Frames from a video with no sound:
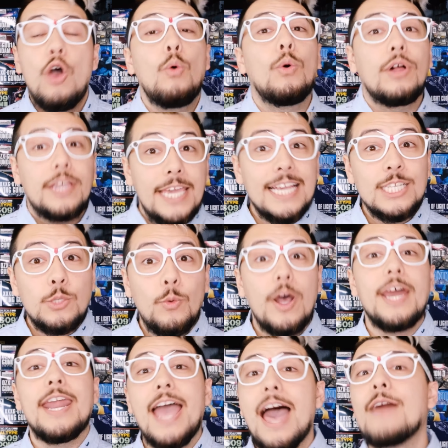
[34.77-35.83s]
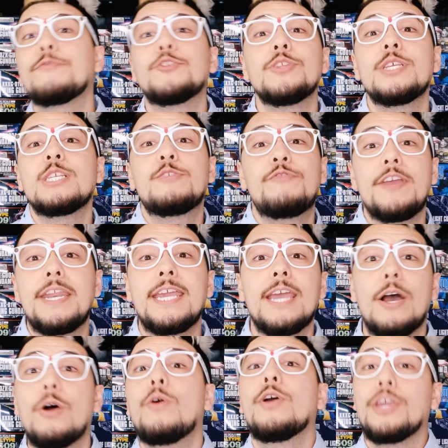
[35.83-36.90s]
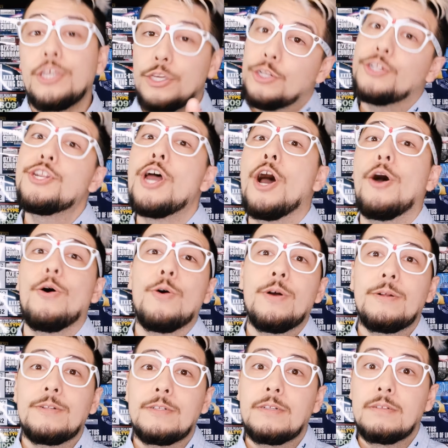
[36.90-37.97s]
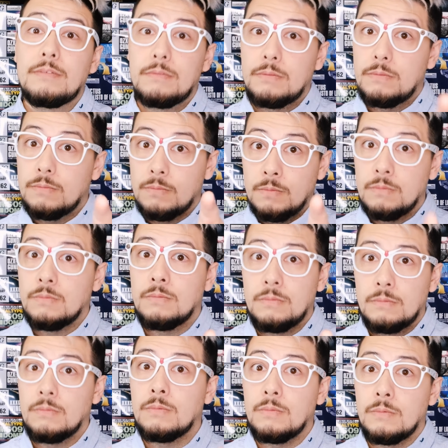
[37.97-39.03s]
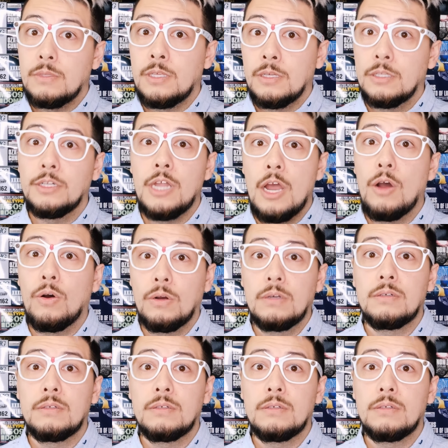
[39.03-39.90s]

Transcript: Well, guess what? After this video, you'll know. You'll know.